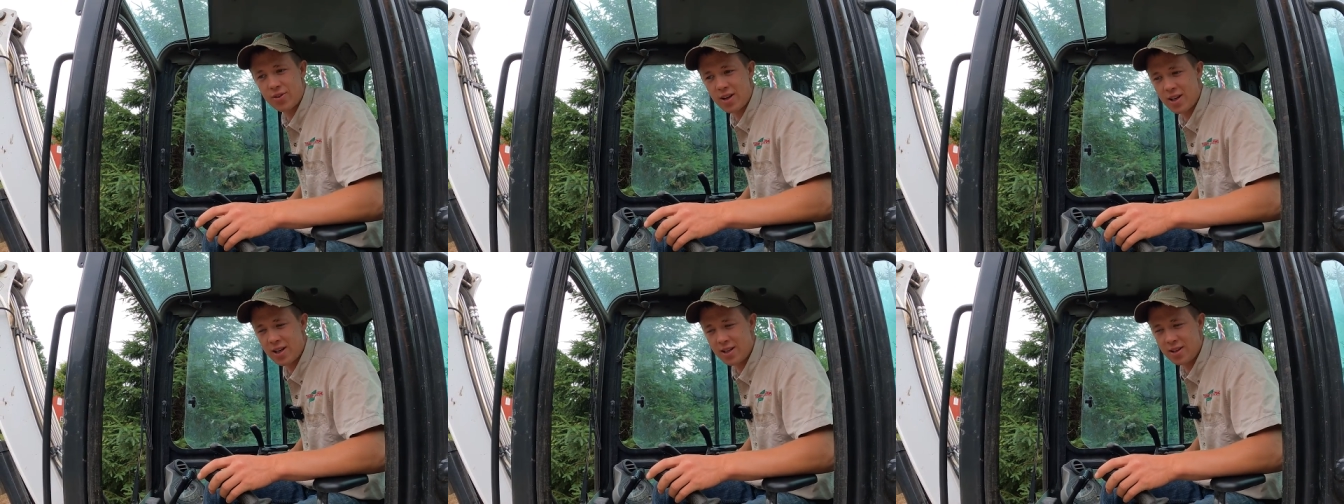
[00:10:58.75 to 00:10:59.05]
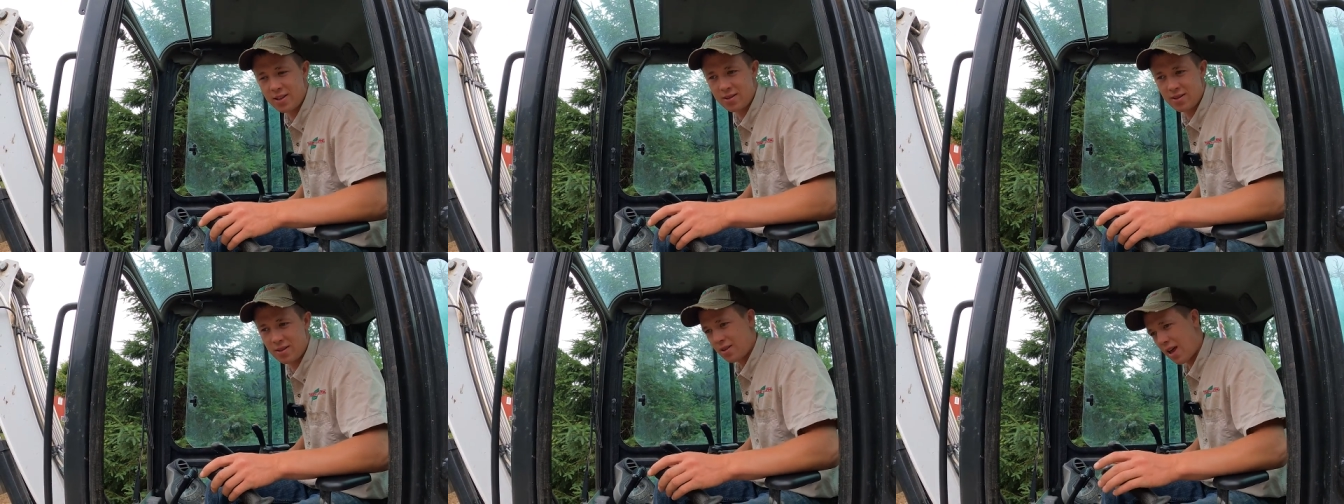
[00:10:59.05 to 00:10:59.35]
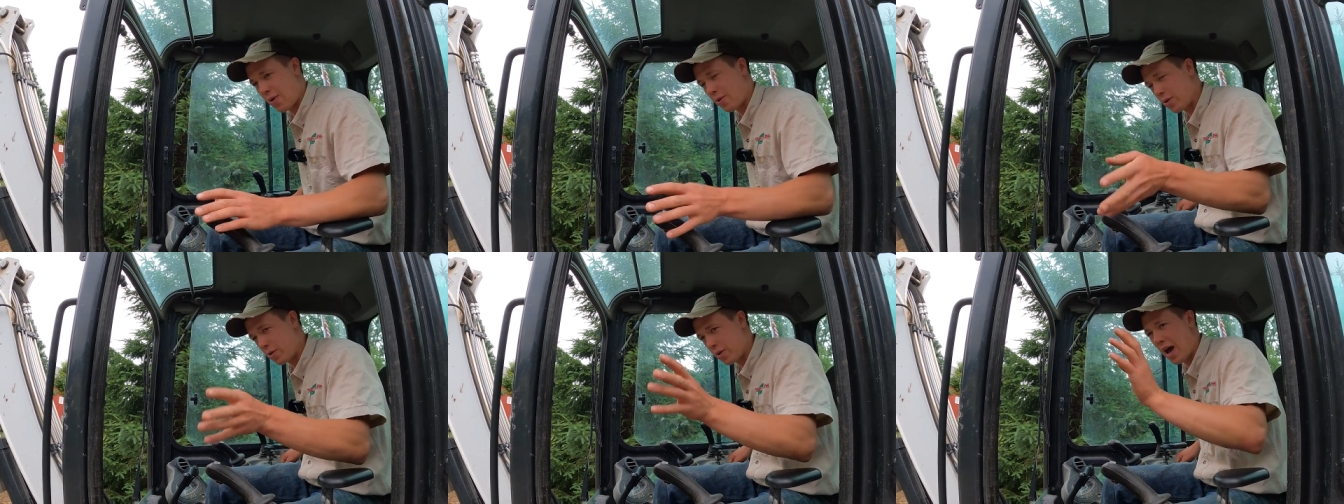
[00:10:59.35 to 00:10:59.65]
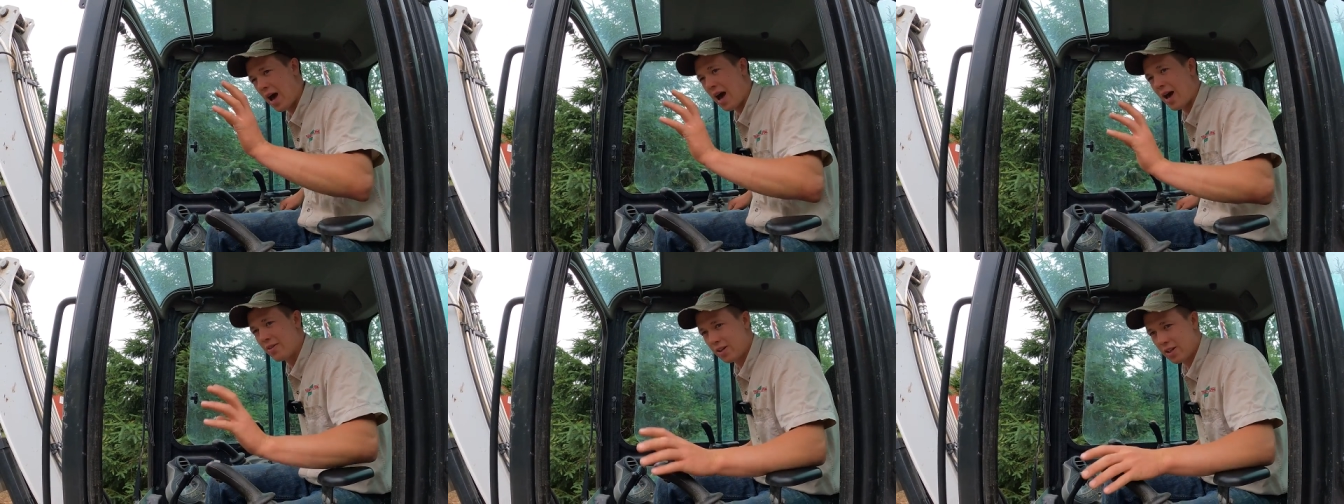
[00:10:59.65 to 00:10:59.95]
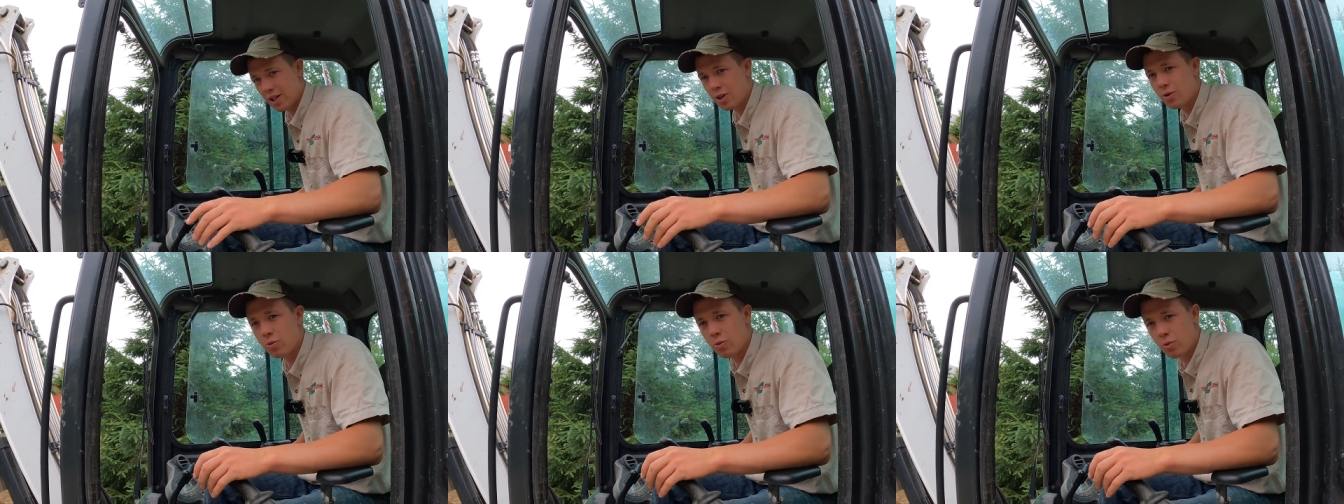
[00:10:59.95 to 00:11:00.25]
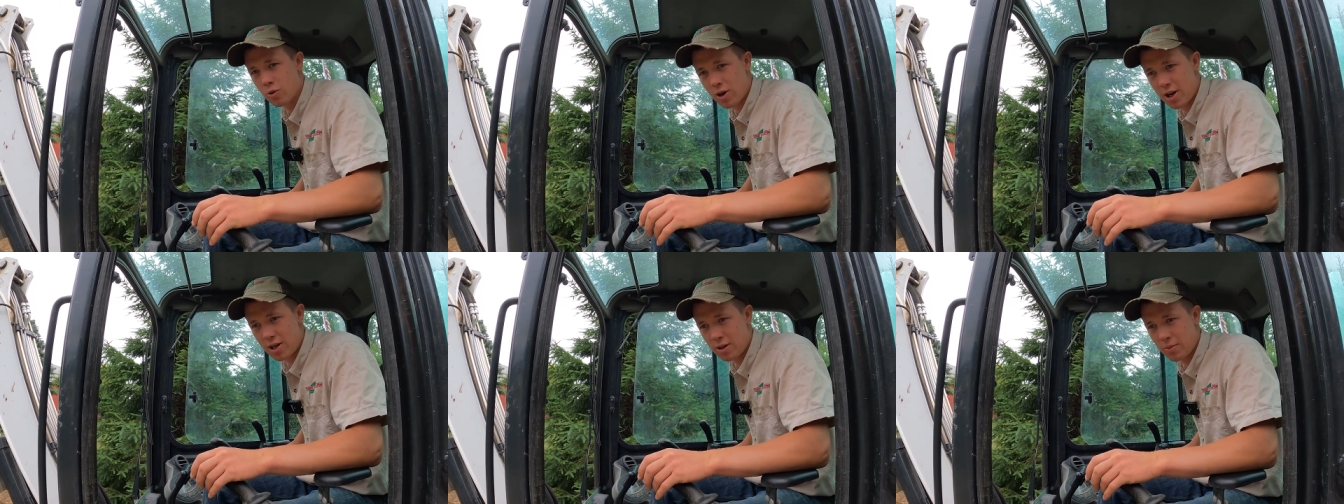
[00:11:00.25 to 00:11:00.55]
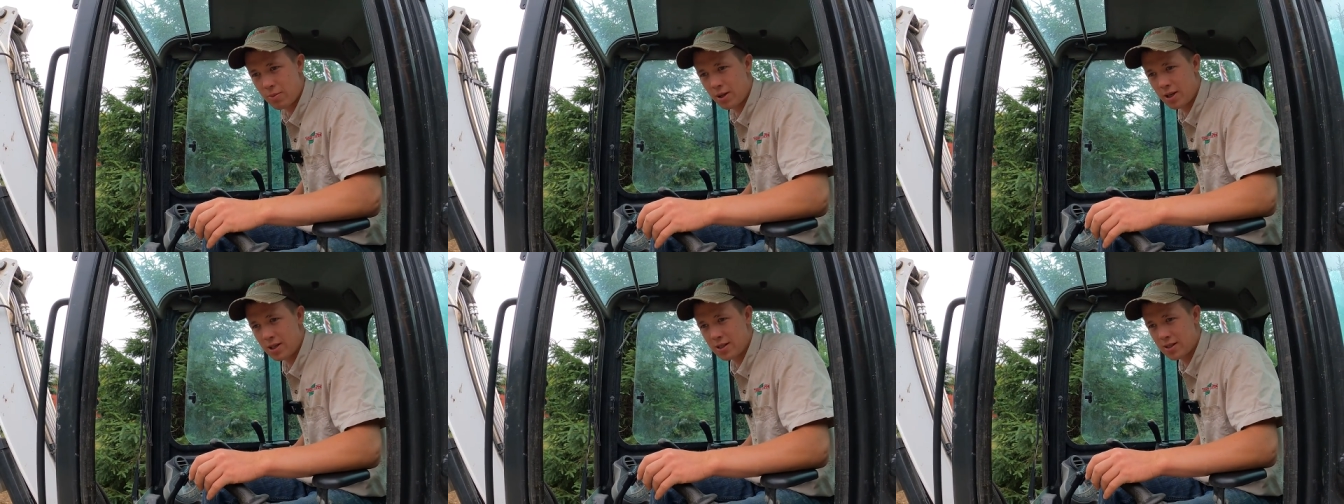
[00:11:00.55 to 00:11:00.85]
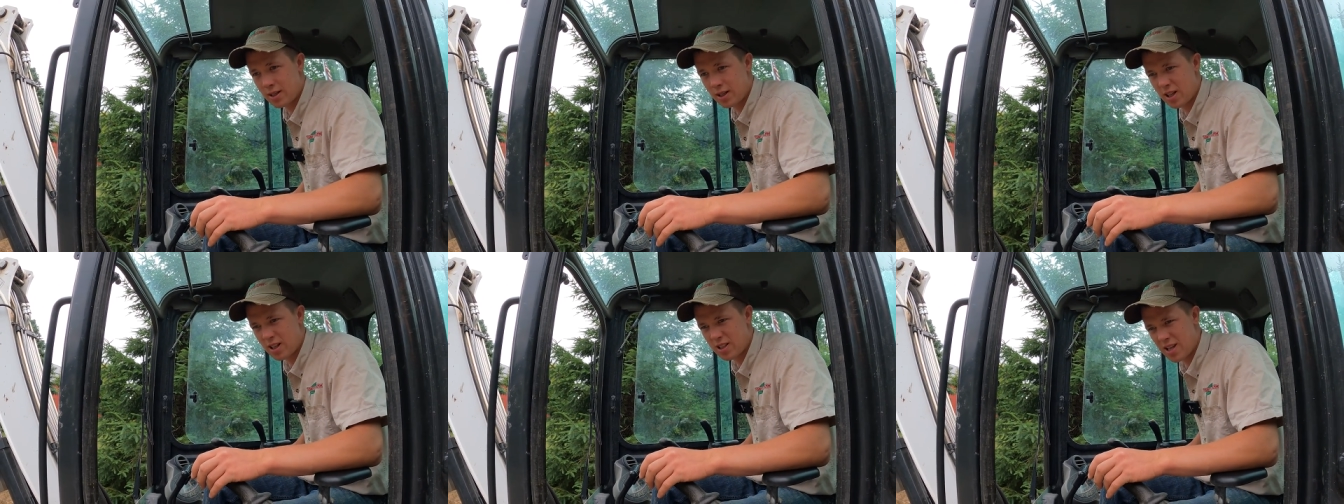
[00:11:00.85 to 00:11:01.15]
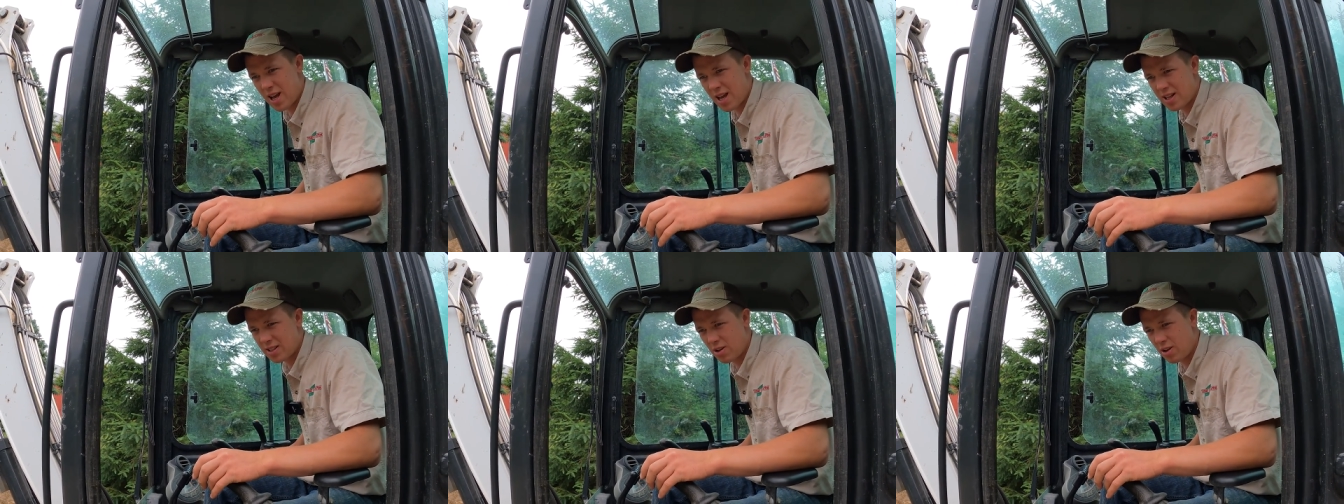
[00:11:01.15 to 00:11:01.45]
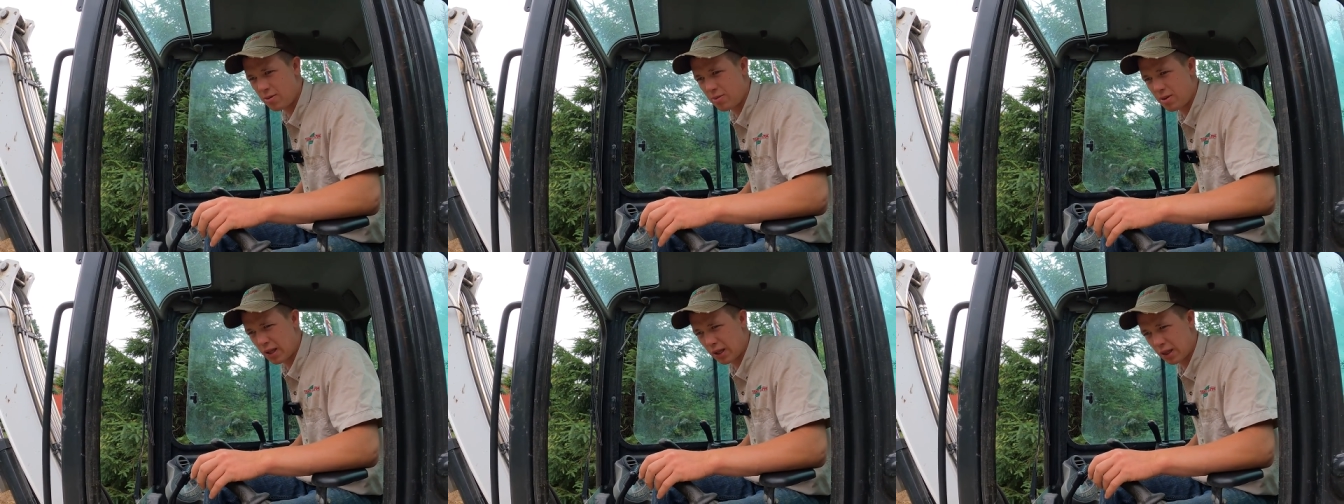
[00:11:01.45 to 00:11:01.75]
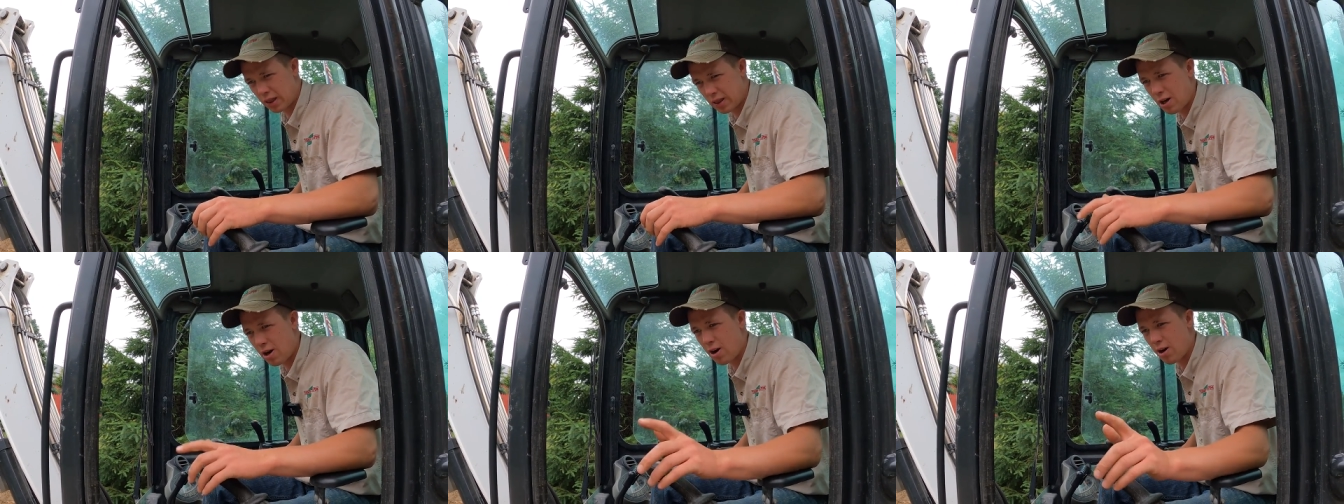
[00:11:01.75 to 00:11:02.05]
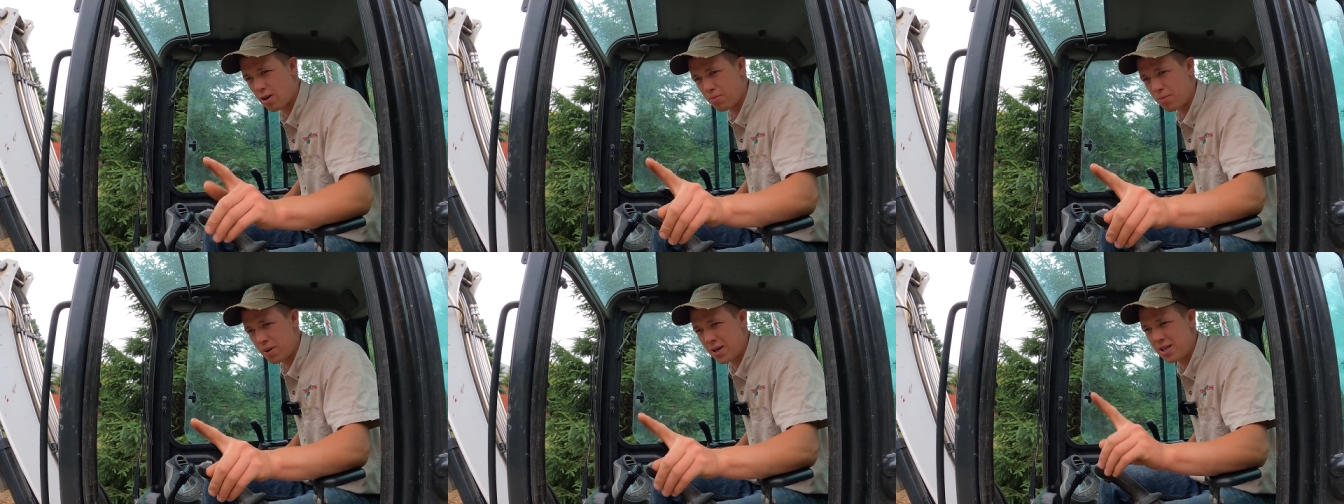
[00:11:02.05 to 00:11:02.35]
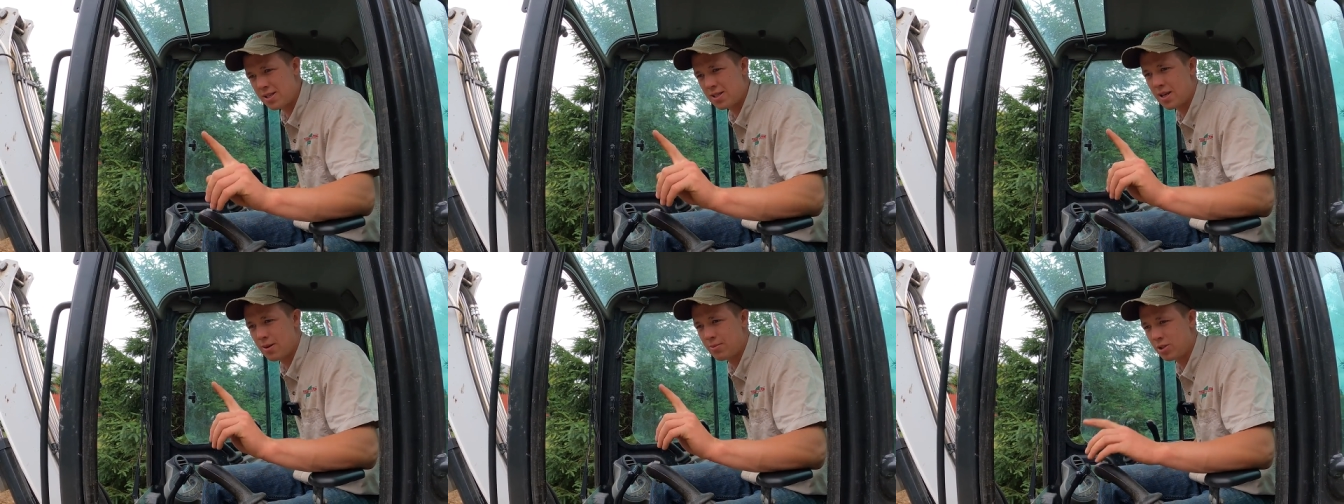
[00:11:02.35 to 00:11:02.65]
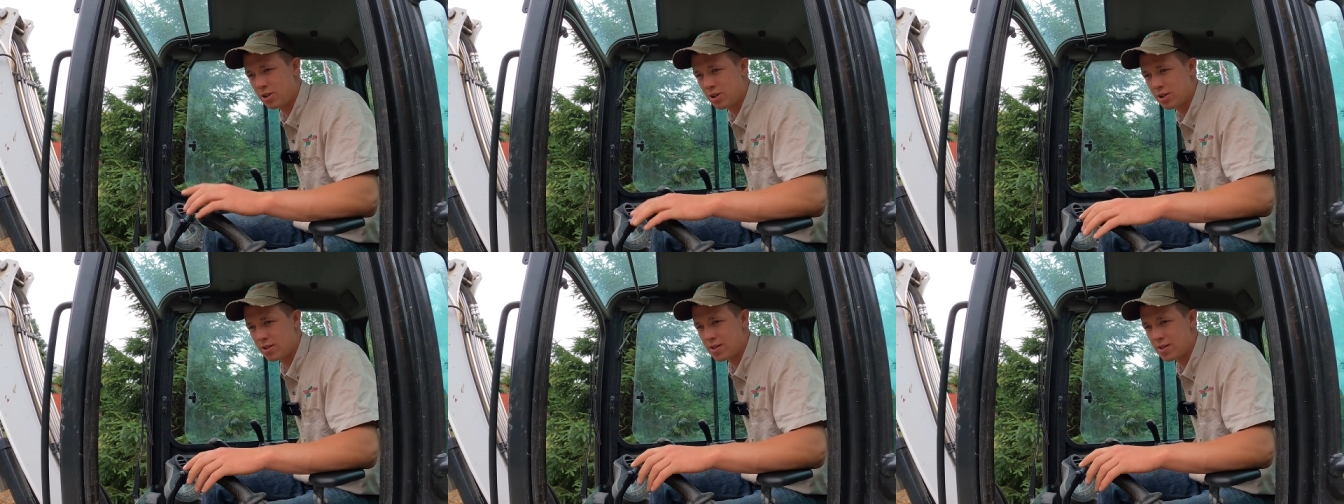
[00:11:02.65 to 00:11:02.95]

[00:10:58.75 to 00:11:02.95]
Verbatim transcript: And that way we have it here when we're ready to place it. Cause that's gonna be the third piece I'm gonna